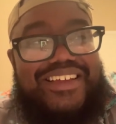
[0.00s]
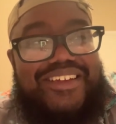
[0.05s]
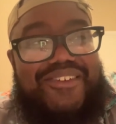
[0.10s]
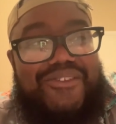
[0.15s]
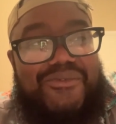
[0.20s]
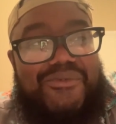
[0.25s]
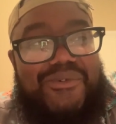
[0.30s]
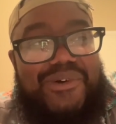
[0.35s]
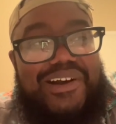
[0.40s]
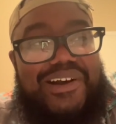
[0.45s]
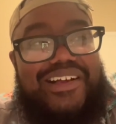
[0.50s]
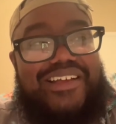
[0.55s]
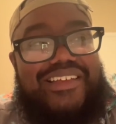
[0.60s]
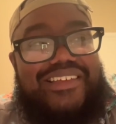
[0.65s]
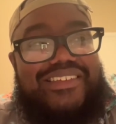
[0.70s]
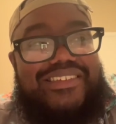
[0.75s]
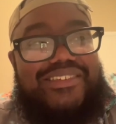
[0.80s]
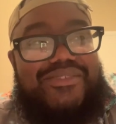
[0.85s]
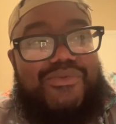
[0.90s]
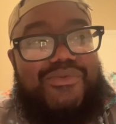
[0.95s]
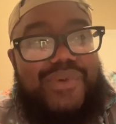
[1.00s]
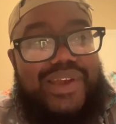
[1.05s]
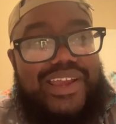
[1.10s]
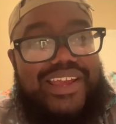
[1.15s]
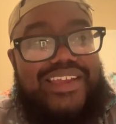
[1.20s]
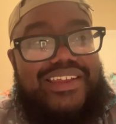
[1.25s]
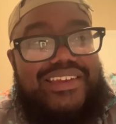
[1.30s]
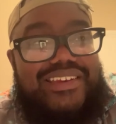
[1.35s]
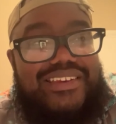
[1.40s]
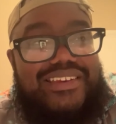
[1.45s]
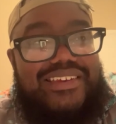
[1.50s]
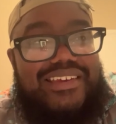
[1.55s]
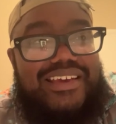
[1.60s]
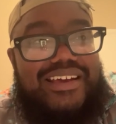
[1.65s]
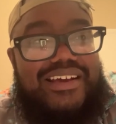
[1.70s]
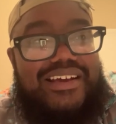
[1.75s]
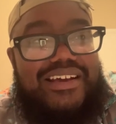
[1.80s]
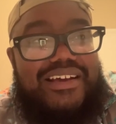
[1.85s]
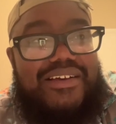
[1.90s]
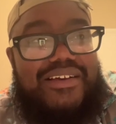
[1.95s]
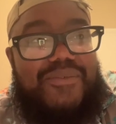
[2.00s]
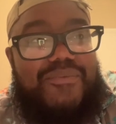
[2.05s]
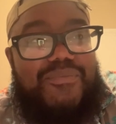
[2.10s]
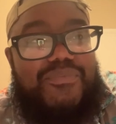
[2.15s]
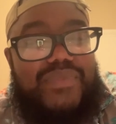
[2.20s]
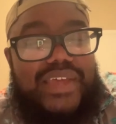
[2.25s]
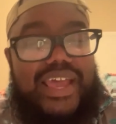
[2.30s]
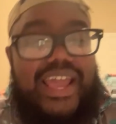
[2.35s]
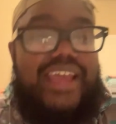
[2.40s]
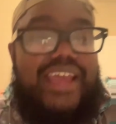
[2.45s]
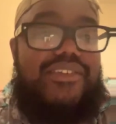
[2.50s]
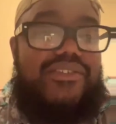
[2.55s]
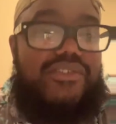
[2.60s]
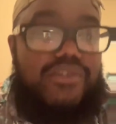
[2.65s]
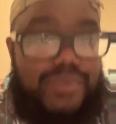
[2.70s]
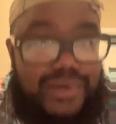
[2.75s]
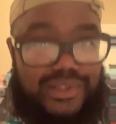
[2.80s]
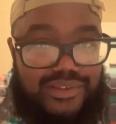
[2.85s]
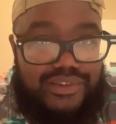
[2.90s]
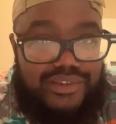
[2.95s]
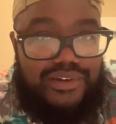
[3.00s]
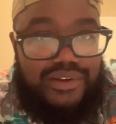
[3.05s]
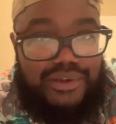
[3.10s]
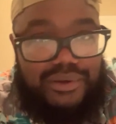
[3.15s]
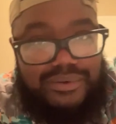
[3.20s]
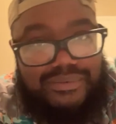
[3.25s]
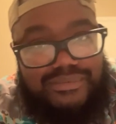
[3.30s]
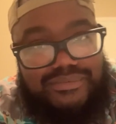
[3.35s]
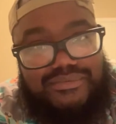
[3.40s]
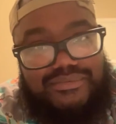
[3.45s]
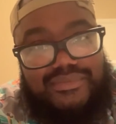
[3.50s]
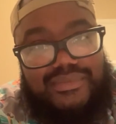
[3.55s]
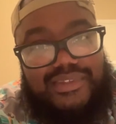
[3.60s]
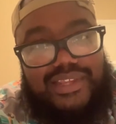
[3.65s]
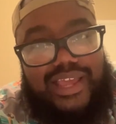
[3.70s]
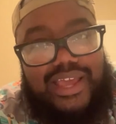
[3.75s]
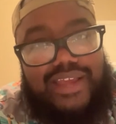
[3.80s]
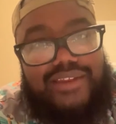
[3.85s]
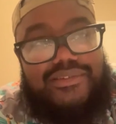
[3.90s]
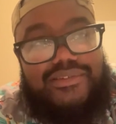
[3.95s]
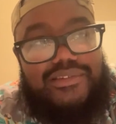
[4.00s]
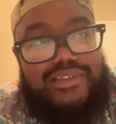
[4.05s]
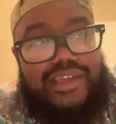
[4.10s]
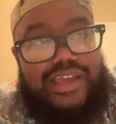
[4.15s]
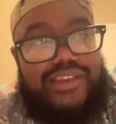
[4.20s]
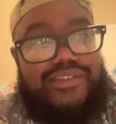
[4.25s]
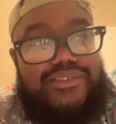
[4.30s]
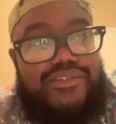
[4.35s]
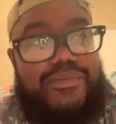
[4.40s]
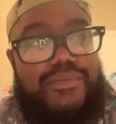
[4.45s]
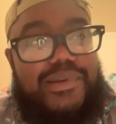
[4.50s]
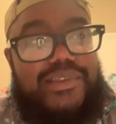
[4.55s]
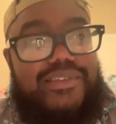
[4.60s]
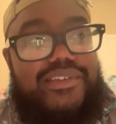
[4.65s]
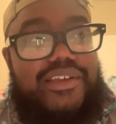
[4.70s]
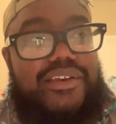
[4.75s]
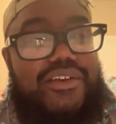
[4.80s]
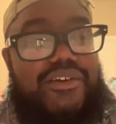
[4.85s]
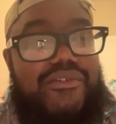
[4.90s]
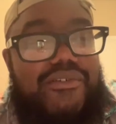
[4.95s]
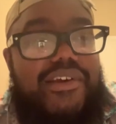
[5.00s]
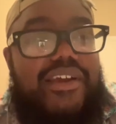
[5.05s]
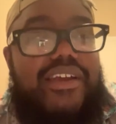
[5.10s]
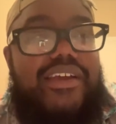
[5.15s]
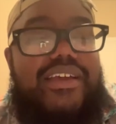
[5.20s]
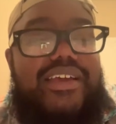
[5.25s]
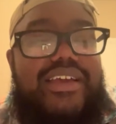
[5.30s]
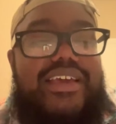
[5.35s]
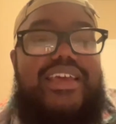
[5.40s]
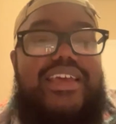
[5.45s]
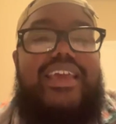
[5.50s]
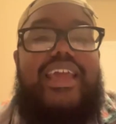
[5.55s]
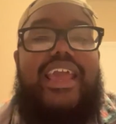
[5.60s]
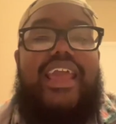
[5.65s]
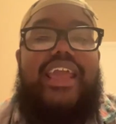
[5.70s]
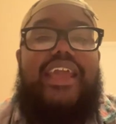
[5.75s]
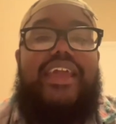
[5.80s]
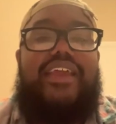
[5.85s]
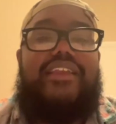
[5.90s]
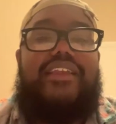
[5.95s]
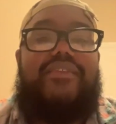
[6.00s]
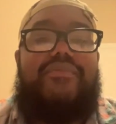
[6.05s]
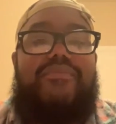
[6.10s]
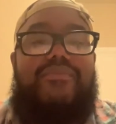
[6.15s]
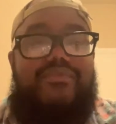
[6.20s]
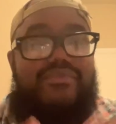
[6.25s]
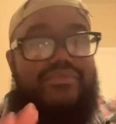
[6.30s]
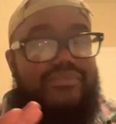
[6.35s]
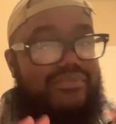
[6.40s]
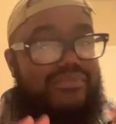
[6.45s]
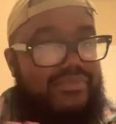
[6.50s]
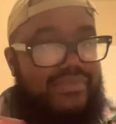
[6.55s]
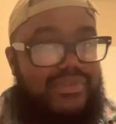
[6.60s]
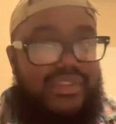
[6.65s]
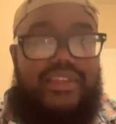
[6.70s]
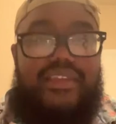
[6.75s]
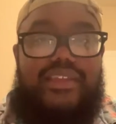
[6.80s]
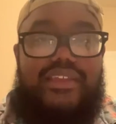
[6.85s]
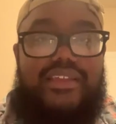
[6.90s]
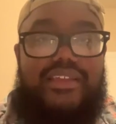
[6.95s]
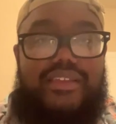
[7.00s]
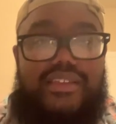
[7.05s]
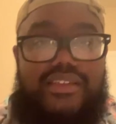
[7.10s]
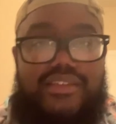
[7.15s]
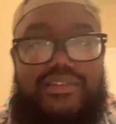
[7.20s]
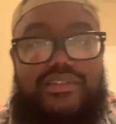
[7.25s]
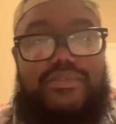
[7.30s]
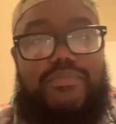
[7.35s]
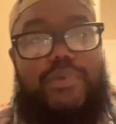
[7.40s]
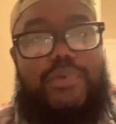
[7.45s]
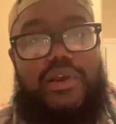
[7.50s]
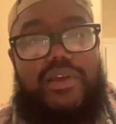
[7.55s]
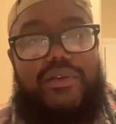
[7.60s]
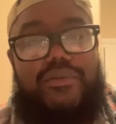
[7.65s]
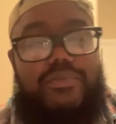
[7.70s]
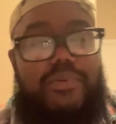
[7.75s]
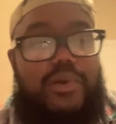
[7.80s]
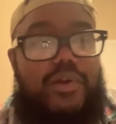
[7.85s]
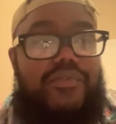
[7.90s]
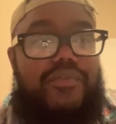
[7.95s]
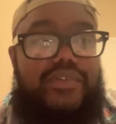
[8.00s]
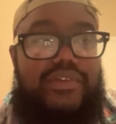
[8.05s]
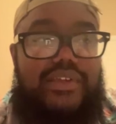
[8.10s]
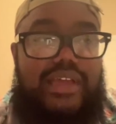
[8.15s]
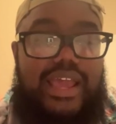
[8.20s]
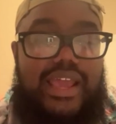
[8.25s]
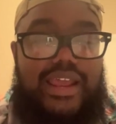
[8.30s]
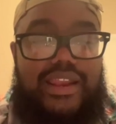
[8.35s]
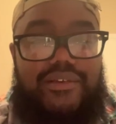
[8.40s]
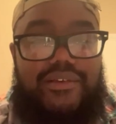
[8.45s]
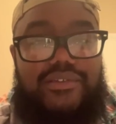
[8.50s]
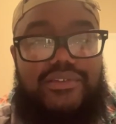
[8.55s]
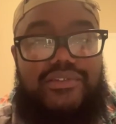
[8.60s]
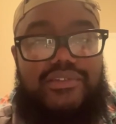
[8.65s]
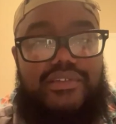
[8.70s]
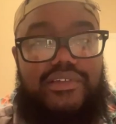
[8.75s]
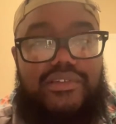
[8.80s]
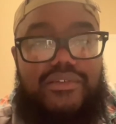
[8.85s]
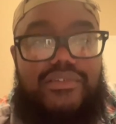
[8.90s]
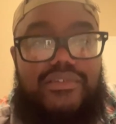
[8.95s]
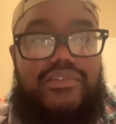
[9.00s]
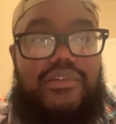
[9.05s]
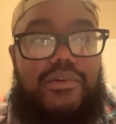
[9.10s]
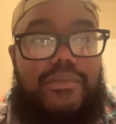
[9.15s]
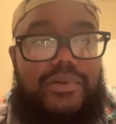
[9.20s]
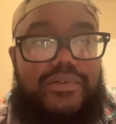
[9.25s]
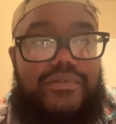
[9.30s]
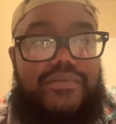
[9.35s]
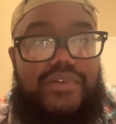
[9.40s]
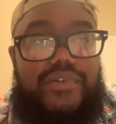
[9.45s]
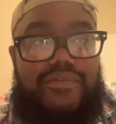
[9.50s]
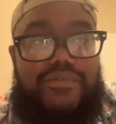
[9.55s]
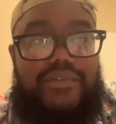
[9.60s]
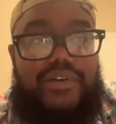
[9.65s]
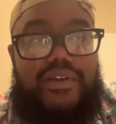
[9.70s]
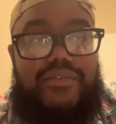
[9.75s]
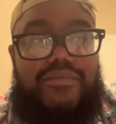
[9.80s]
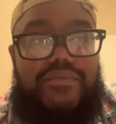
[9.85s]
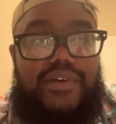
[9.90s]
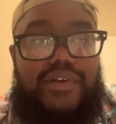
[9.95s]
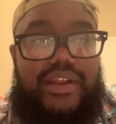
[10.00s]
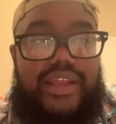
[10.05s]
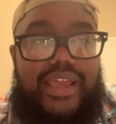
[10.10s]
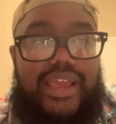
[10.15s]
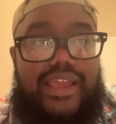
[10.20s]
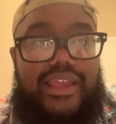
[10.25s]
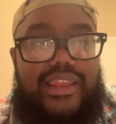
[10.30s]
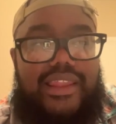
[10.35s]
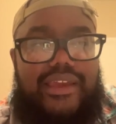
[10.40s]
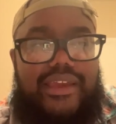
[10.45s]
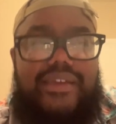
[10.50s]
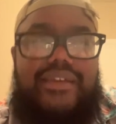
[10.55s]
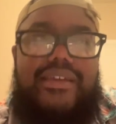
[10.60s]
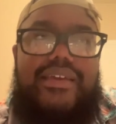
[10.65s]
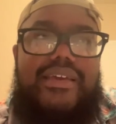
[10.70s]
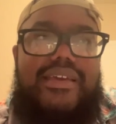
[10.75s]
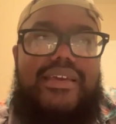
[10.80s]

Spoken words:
was when I had a Super Nintendo. I had a Super Nintendo, right? And it was perfect. It was so much fucking fun. I had like